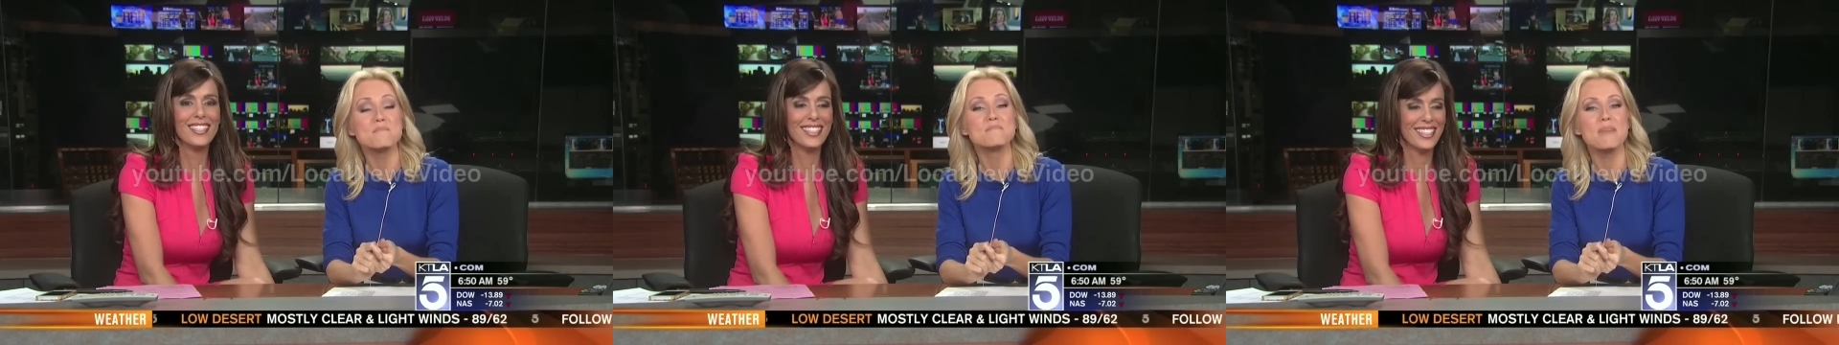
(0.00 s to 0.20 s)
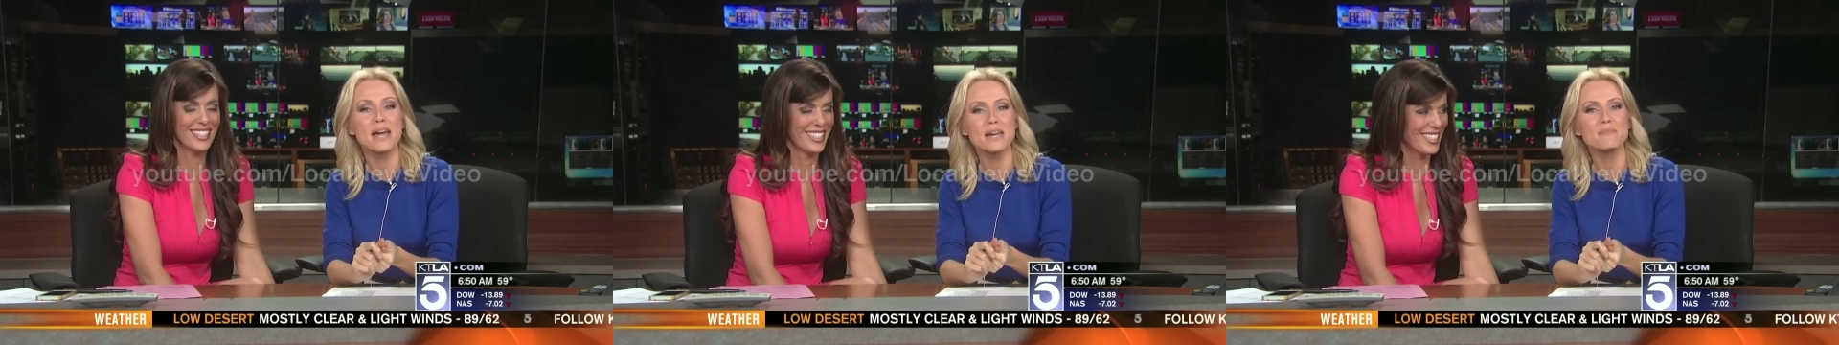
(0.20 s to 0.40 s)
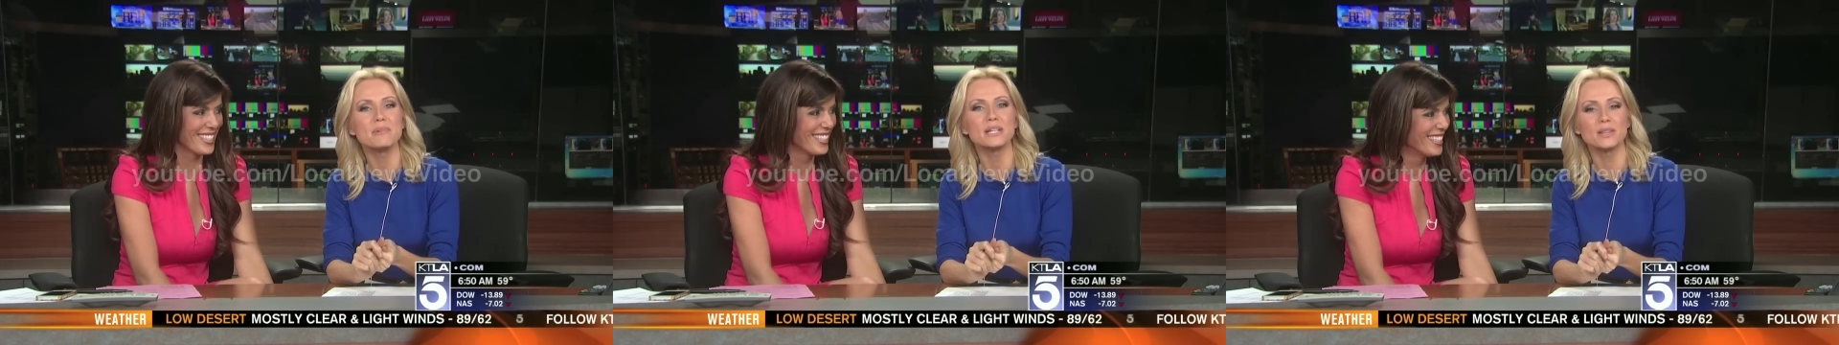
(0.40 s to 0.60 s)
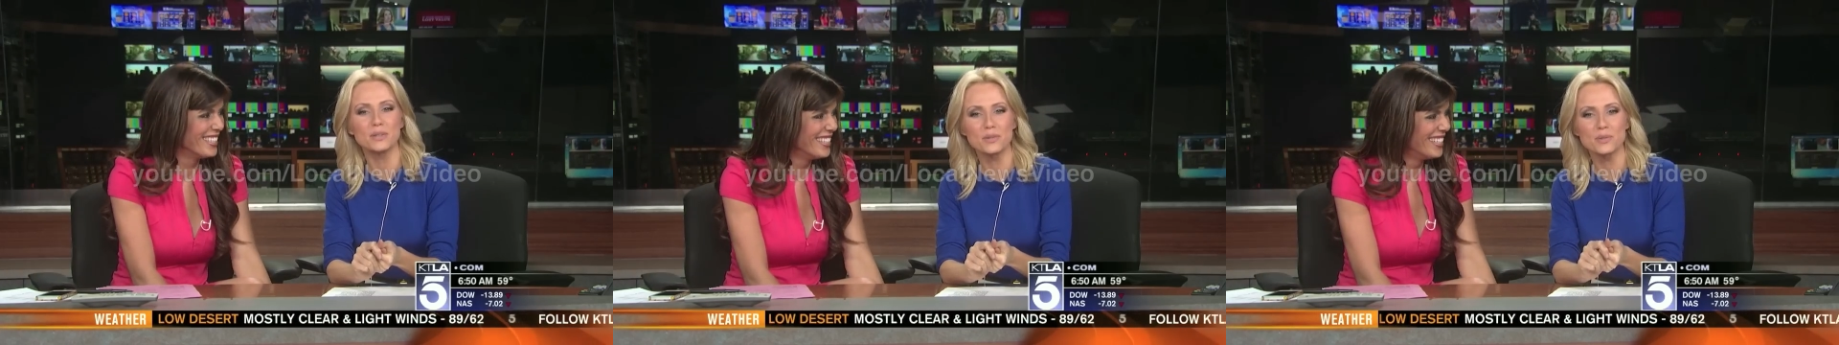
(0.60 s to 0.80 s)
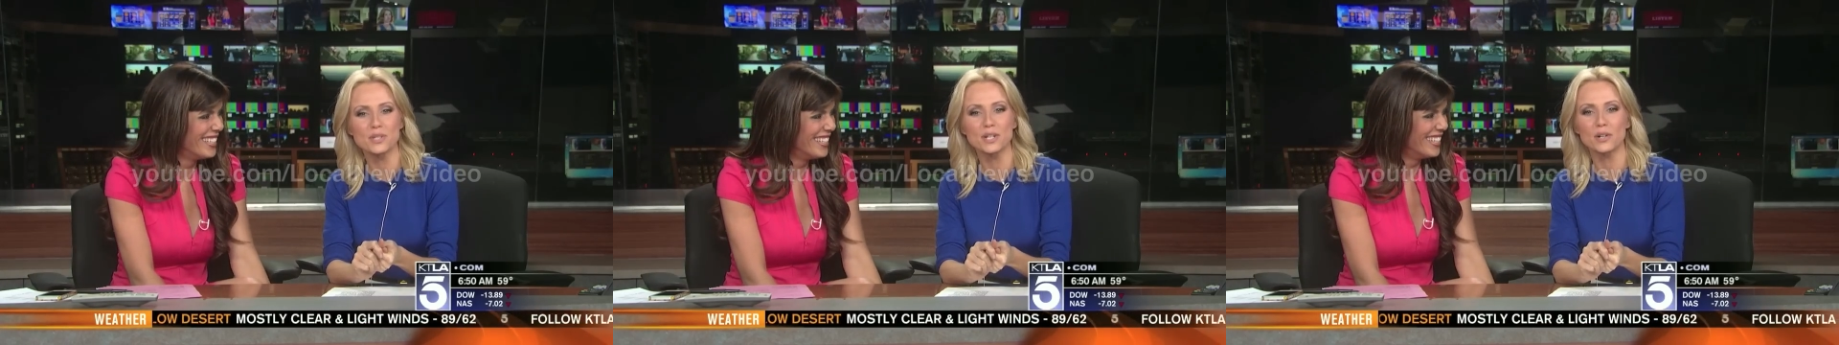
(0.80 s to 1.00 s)
Speaker 1: may be
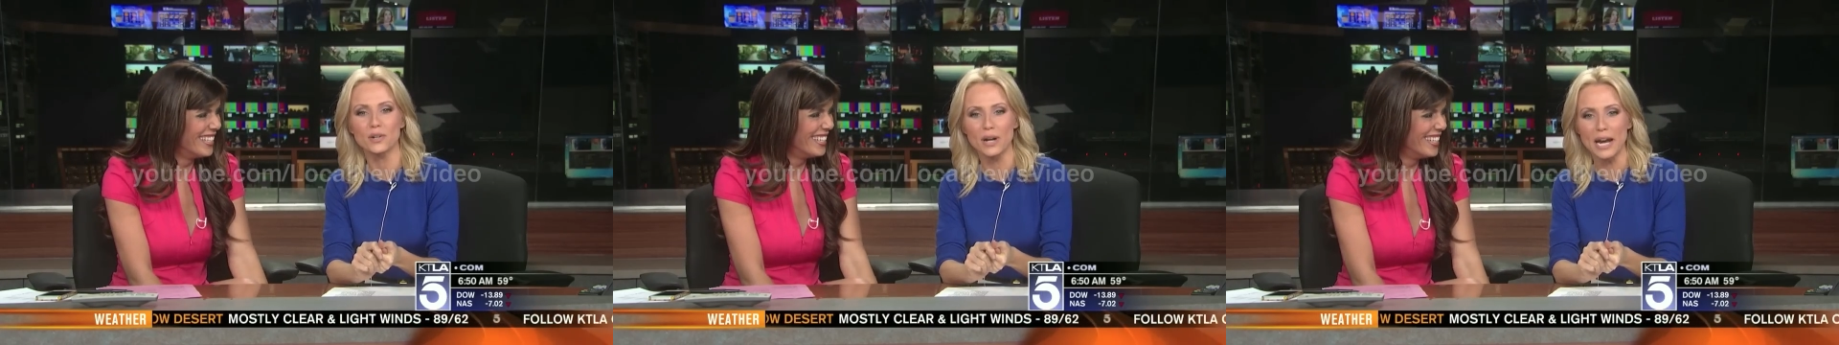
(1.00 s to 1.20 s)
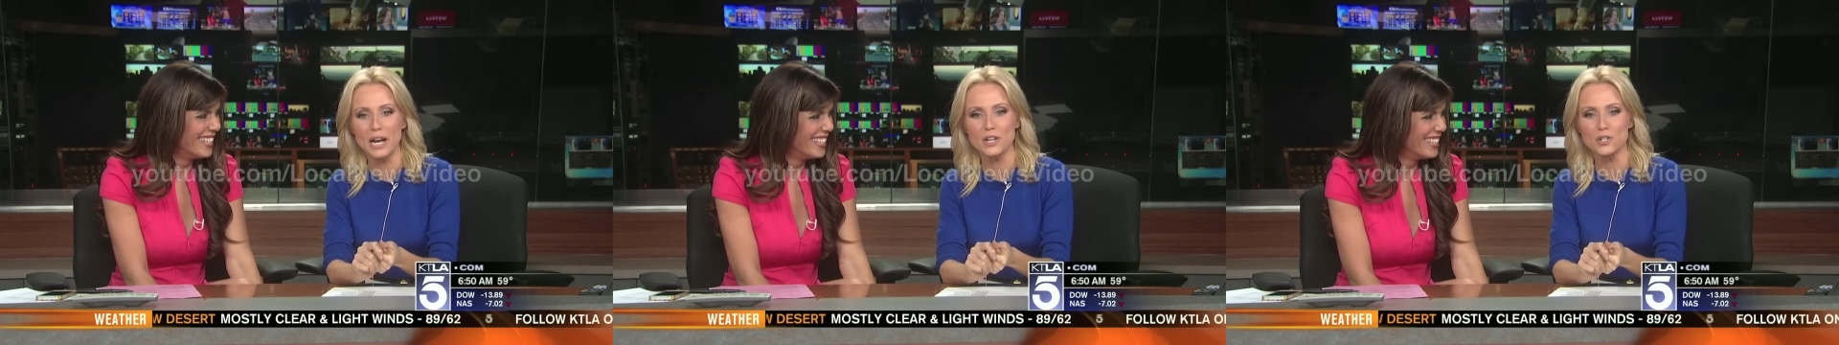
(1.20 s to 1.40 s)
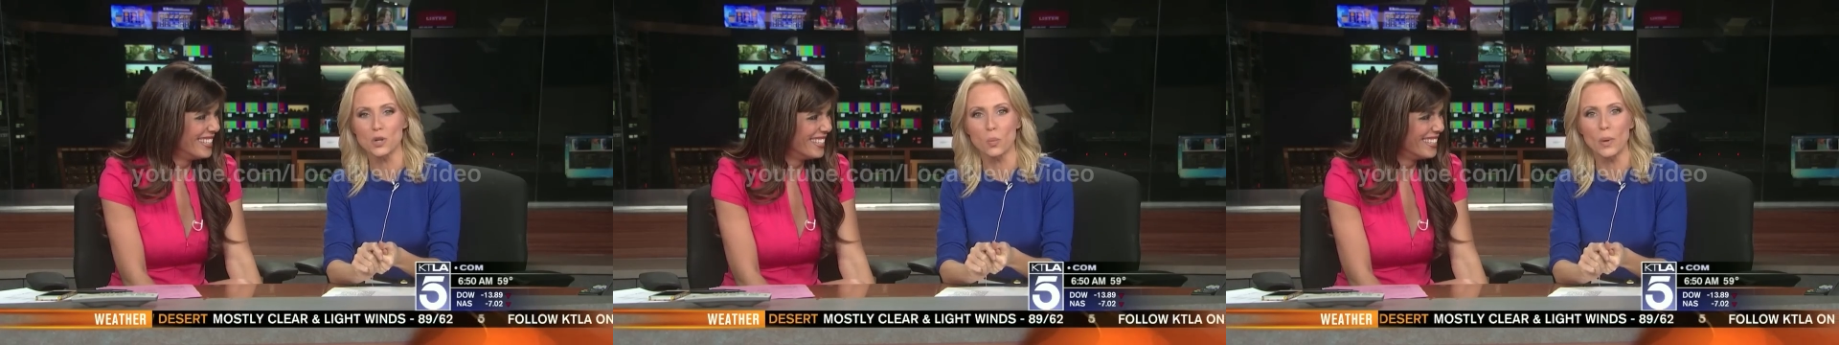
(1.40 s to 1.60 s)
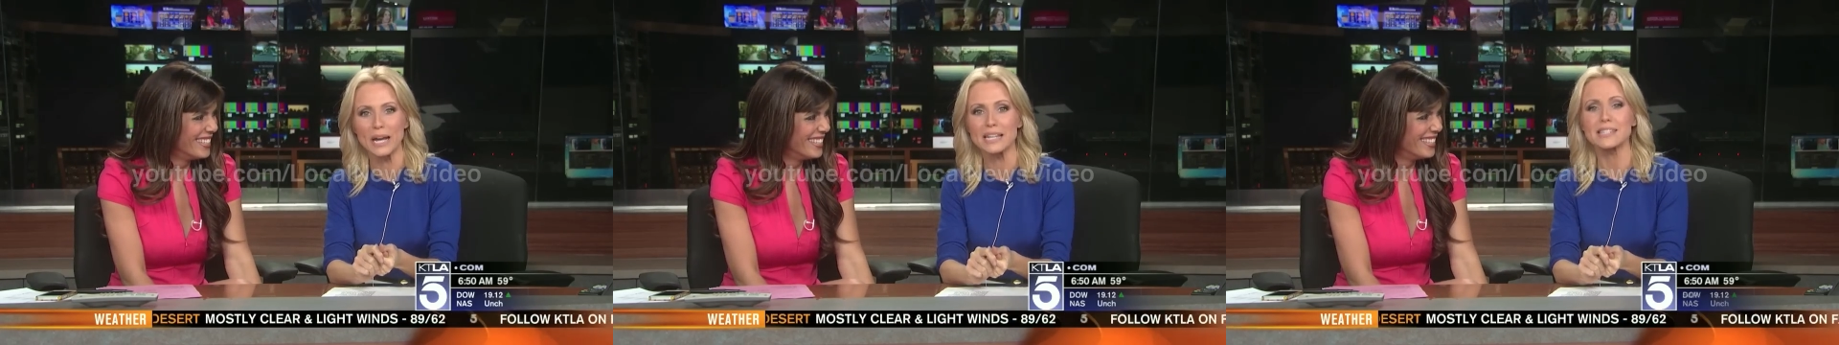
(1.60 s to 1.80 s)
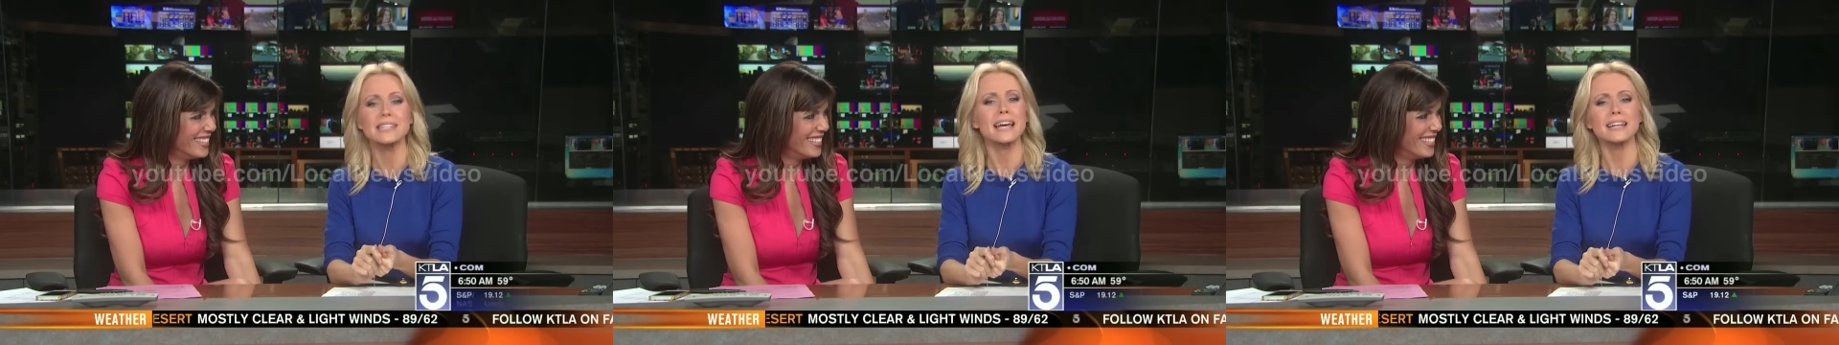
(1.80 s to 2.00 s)
losing her angel
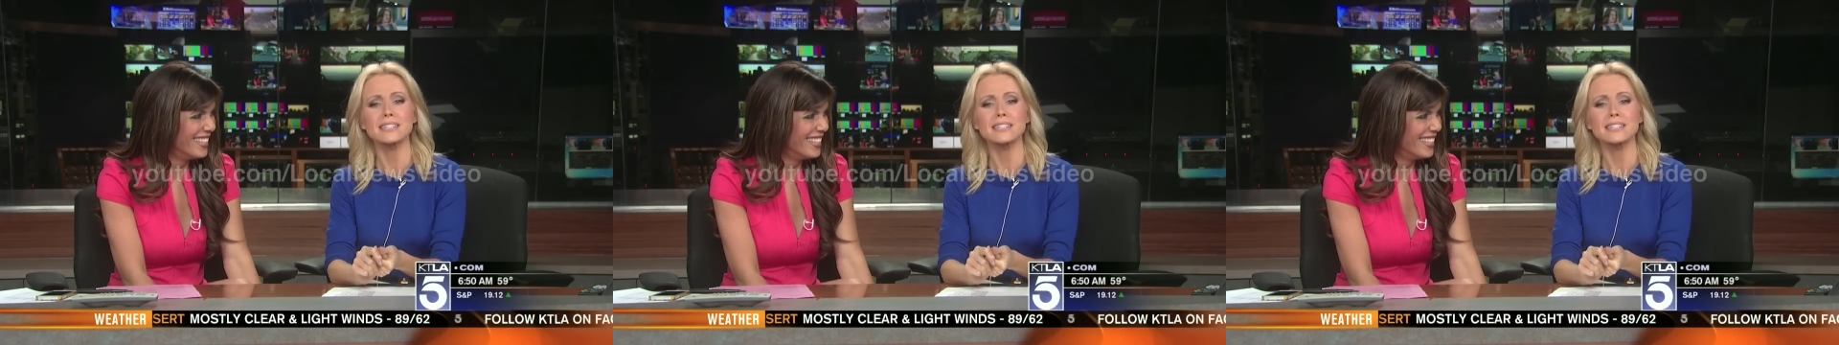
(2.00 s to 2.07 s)
wings.